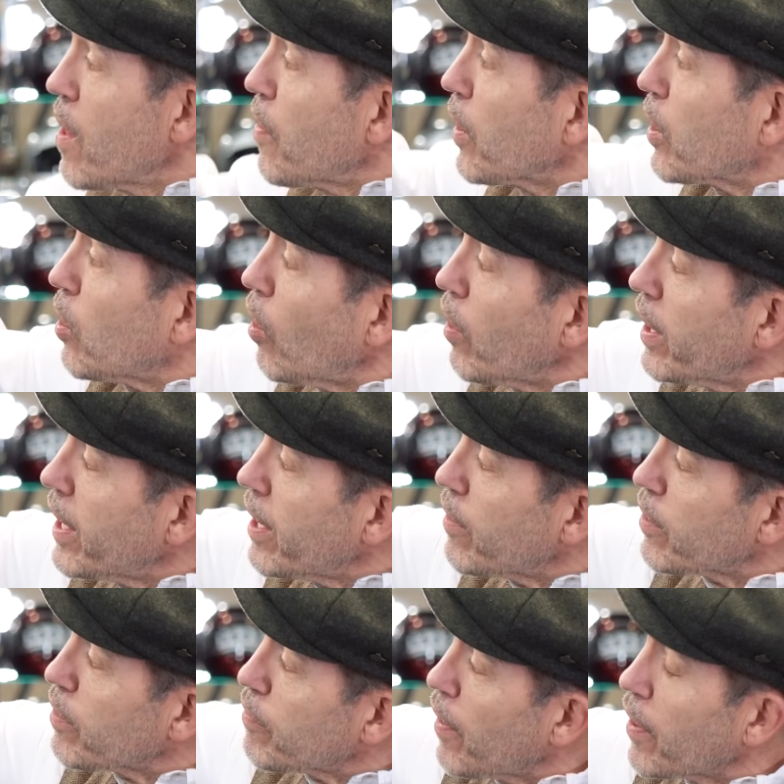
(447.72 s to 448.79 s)
The collar here at
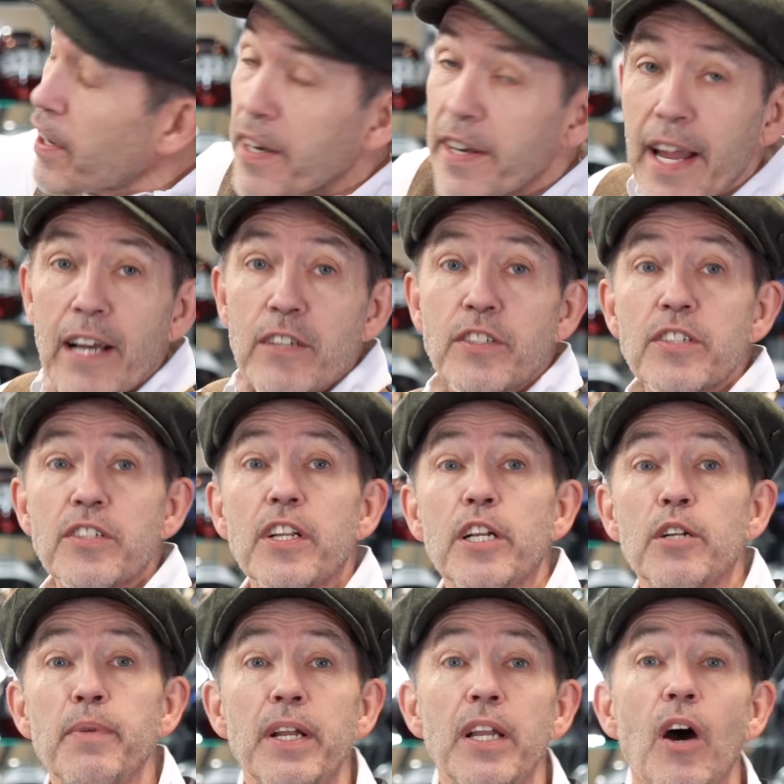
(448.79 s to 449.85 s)
the front now sits a
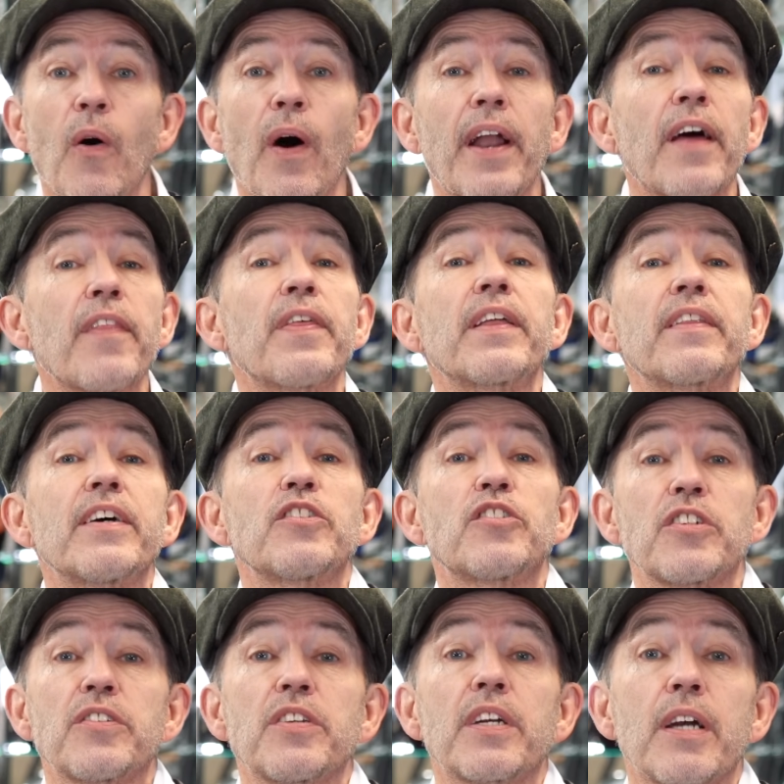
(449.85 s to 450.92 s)
little bit lower, and I think that's
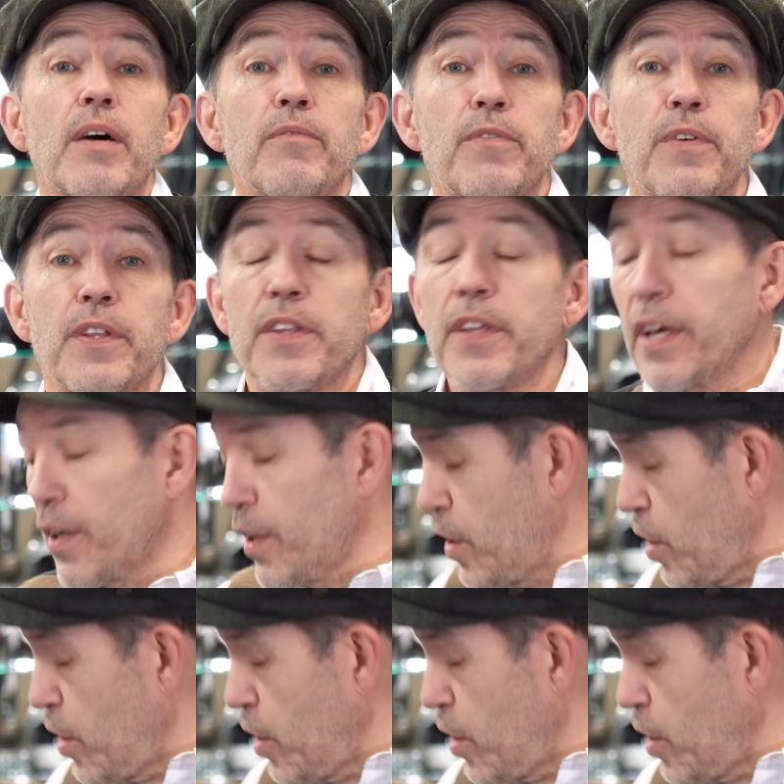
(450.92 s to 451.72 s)
just a comfort thing.